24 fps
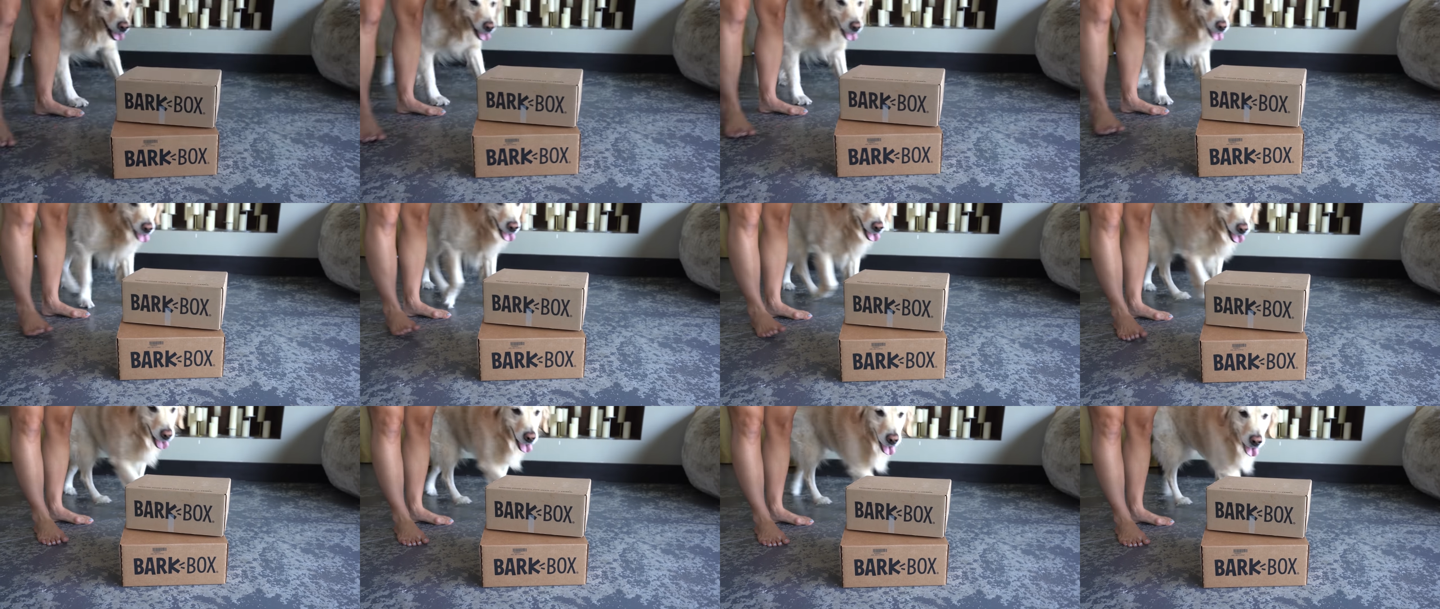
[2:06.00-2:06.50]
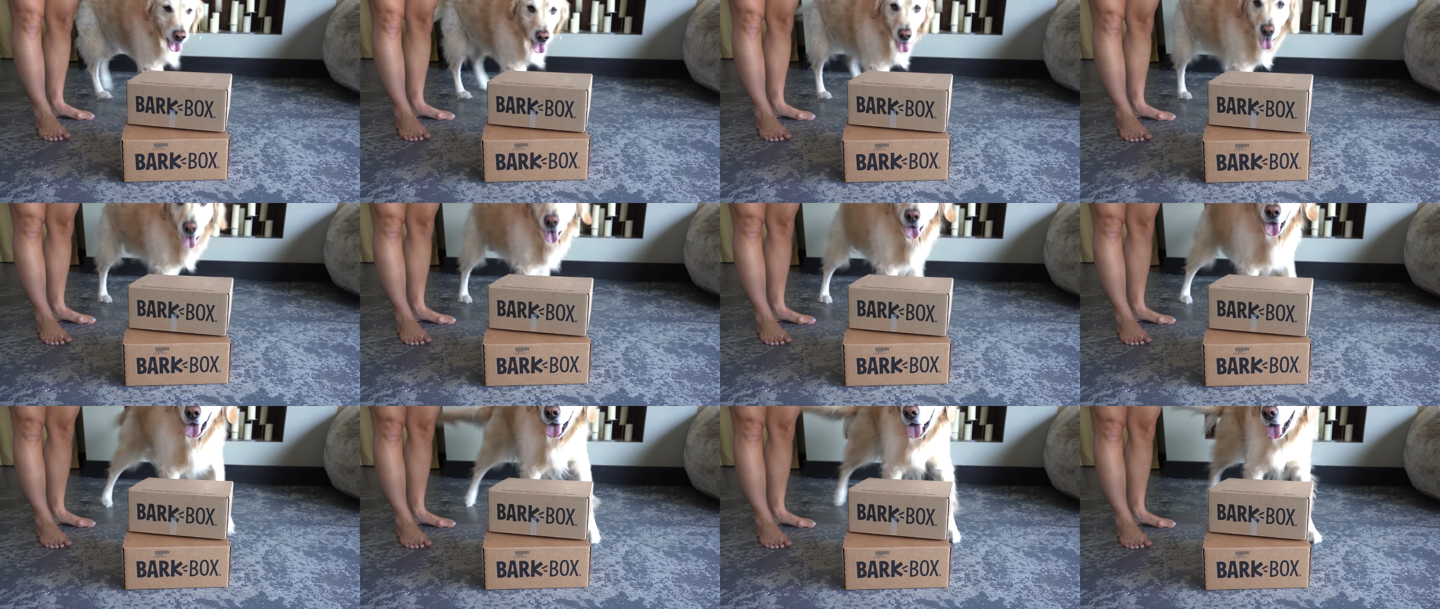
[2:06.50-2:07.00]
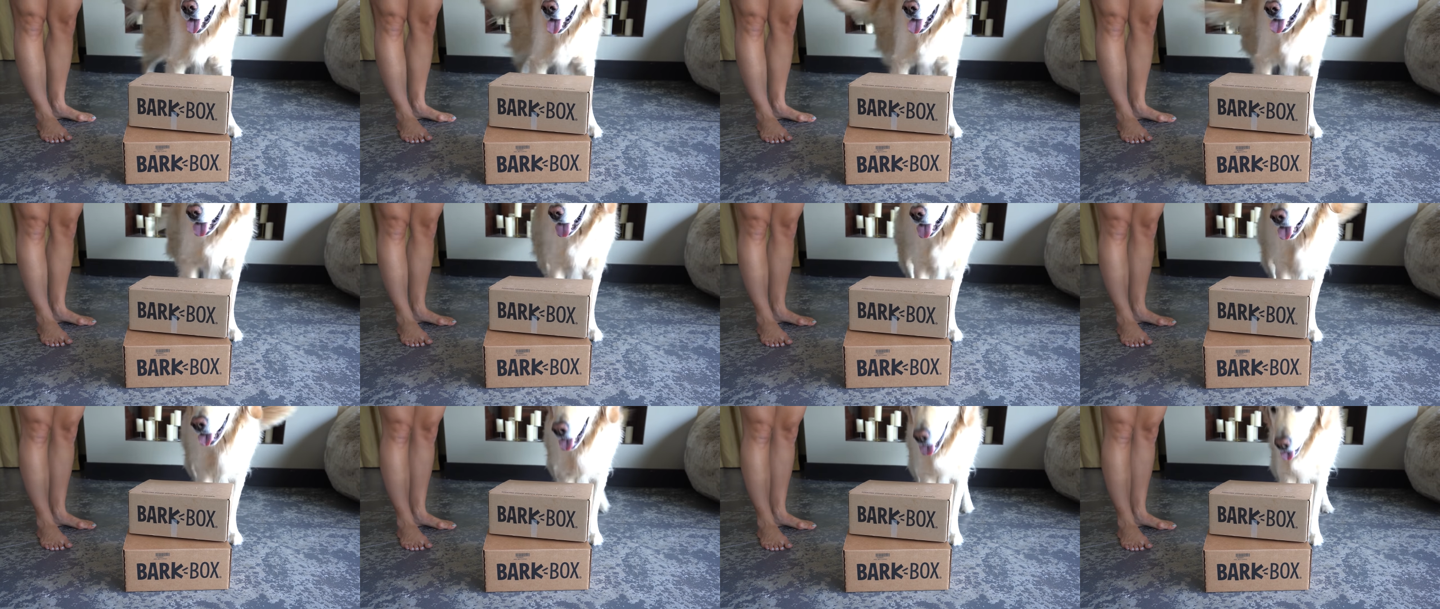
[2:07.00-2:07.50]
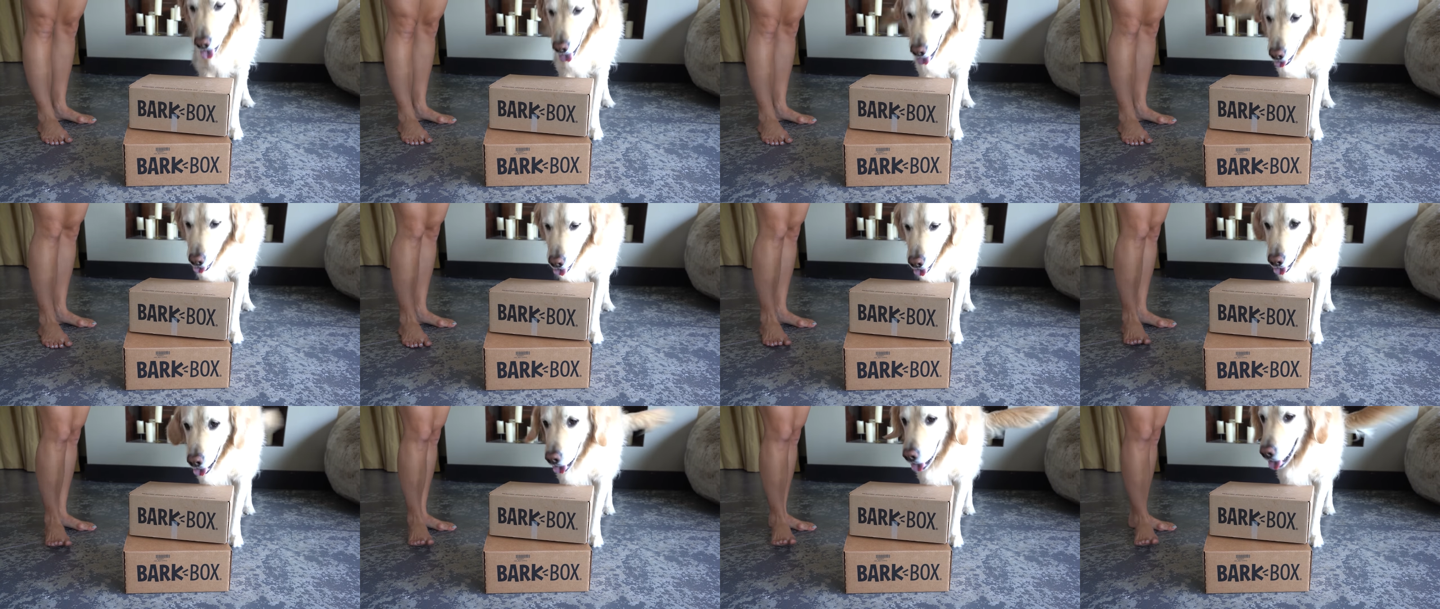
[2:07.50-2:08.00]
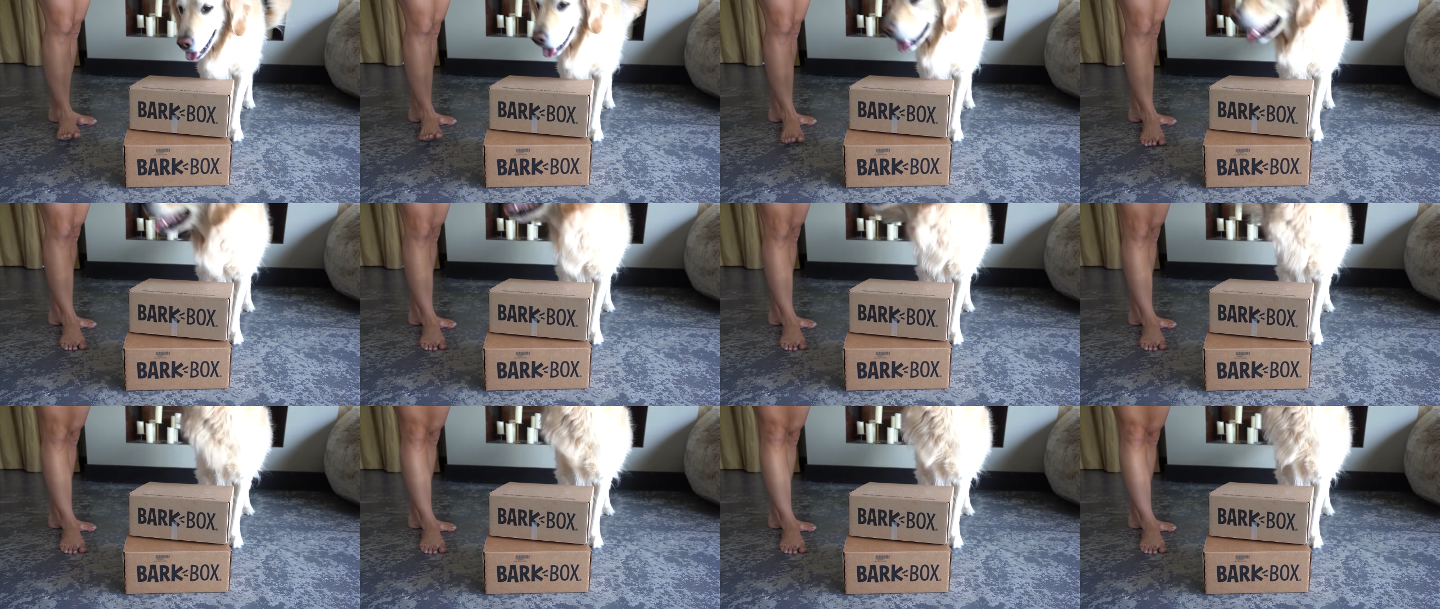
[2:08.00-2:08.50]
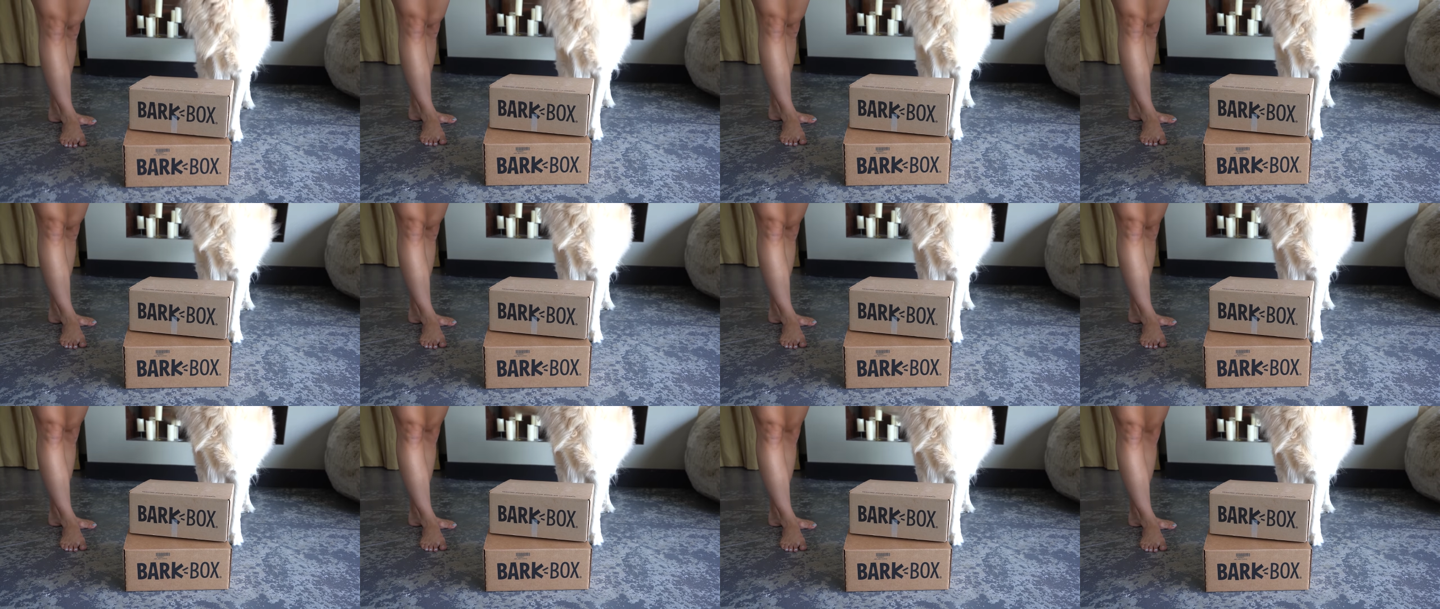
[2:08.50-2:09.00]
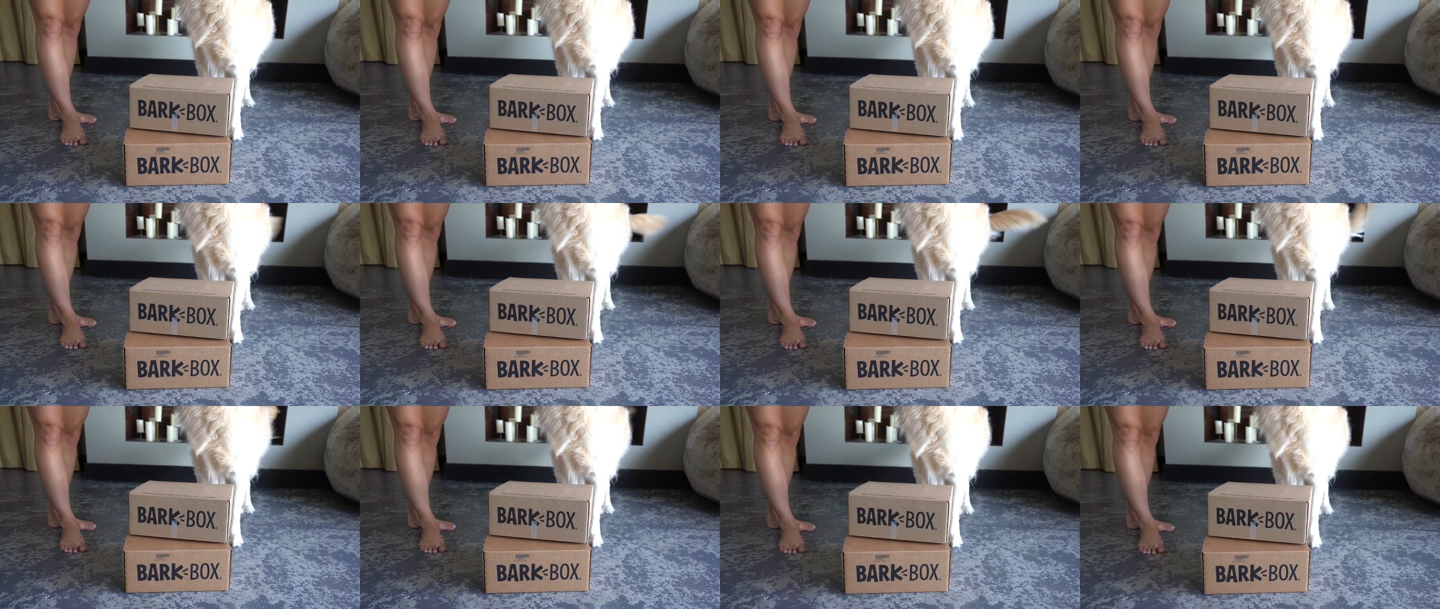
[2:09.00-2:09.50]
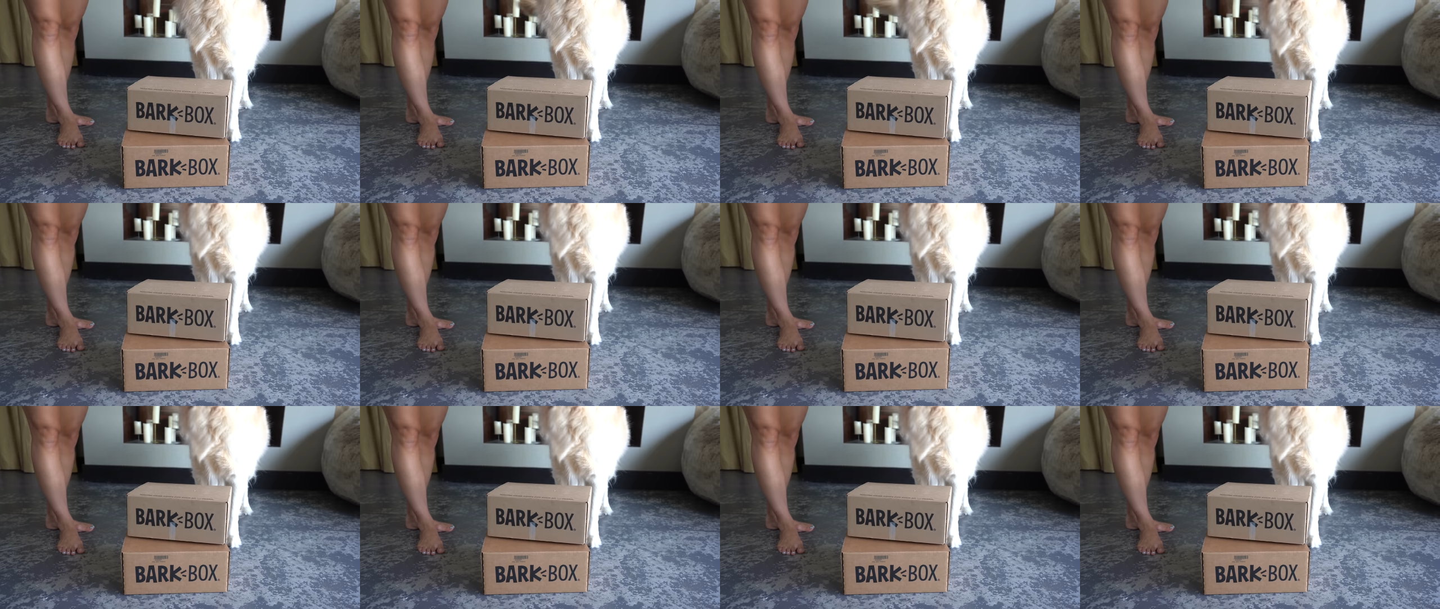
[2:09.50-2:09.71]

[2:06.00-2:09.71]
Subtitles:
(no speaker visible)